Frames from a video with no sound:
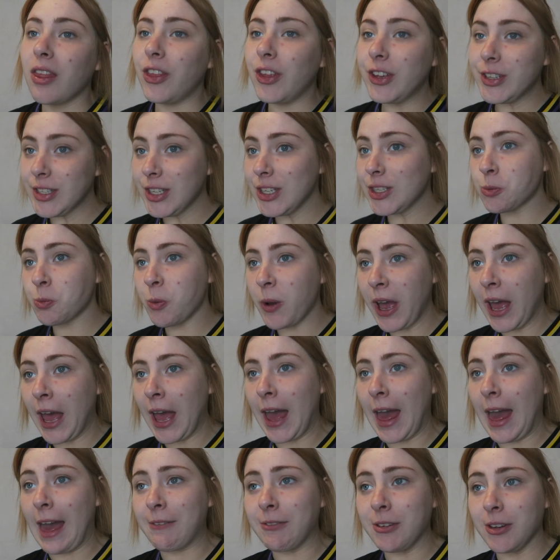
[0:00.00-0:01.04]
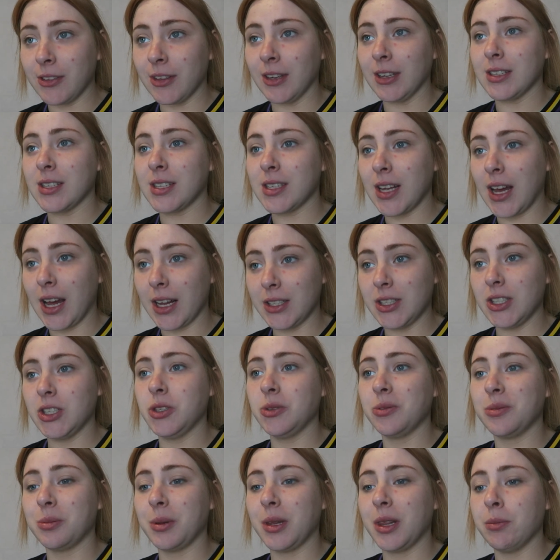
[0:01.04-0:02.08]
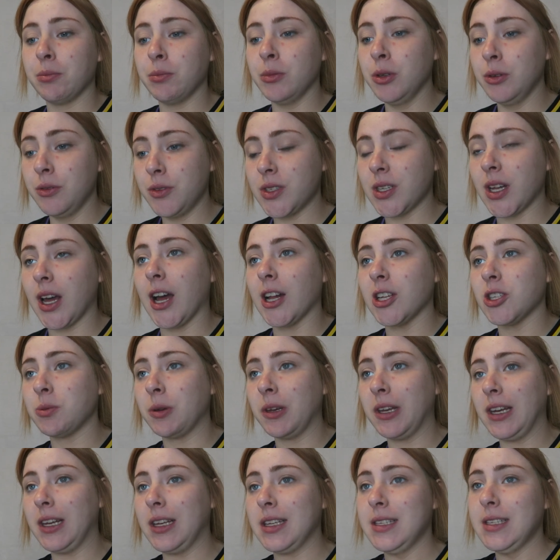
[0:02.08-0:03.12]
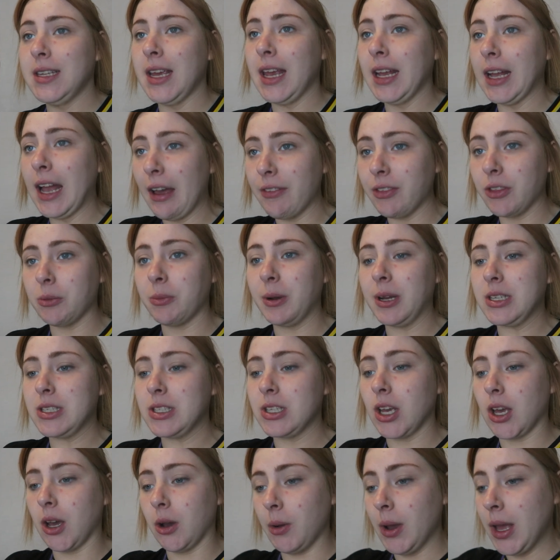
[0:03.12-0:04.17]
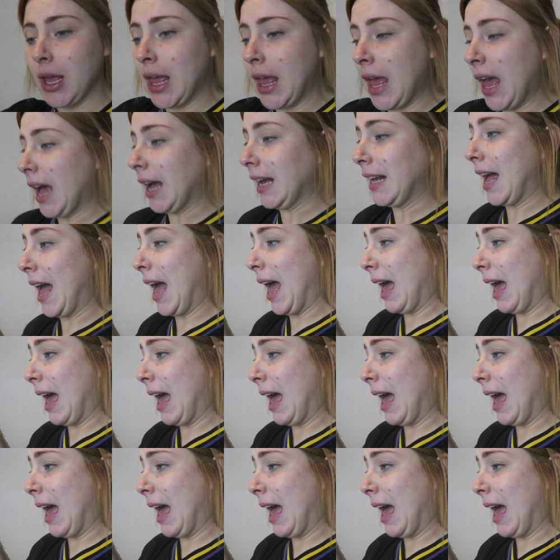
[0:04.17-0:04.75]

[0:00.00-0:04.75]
This is where everything starts. This is where the move starts. We need to take out the window and